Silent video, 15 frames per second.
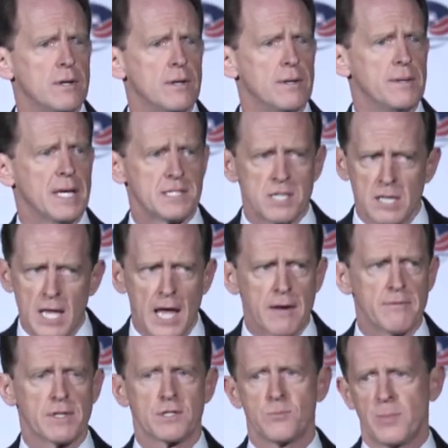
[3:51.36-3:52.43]
That's a lot
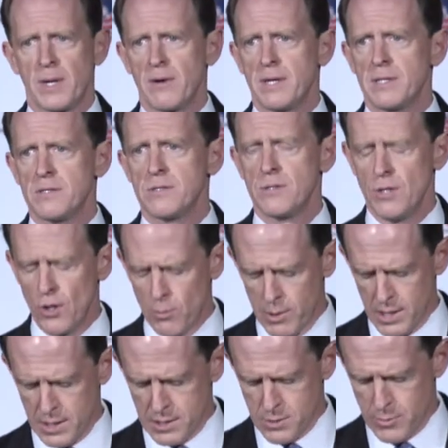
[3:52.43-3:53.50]
of experience.
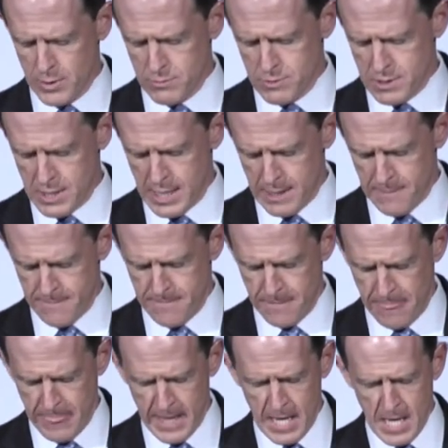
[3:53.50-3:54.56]
Nobody disputes that.
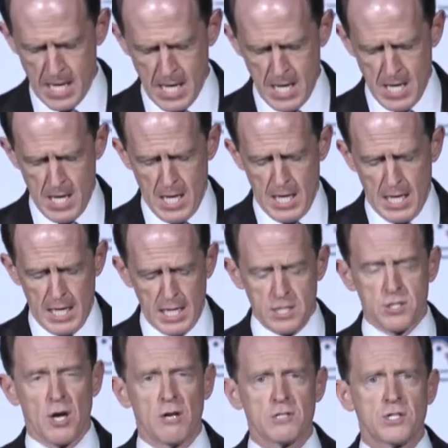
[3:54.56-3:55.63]
He's
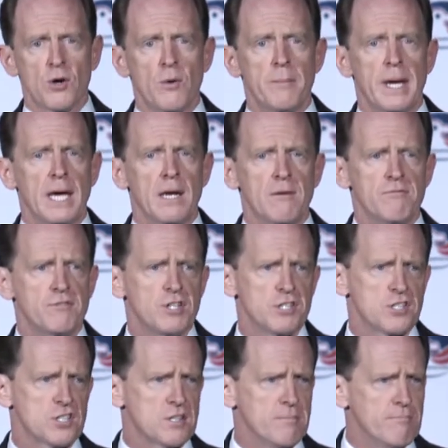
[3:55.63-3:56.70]
also a man of
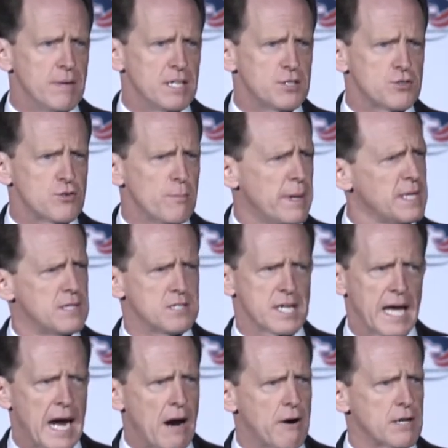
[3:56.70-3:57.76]
just a tremendous
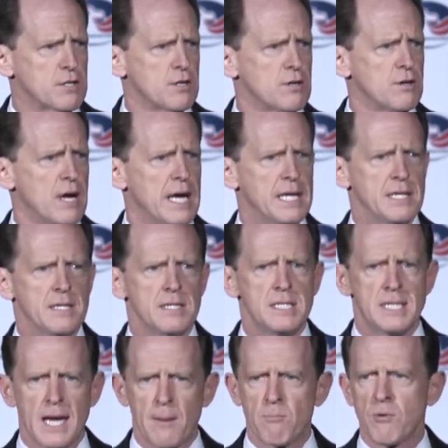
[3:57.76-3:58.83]
character and
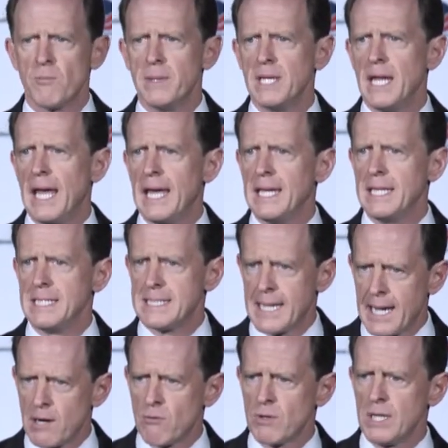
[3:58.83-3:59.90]
temperament and
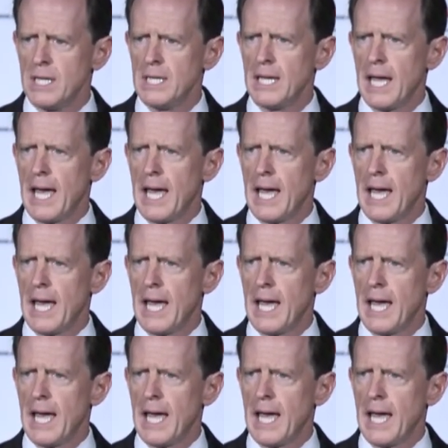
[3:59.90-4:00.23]
integrity,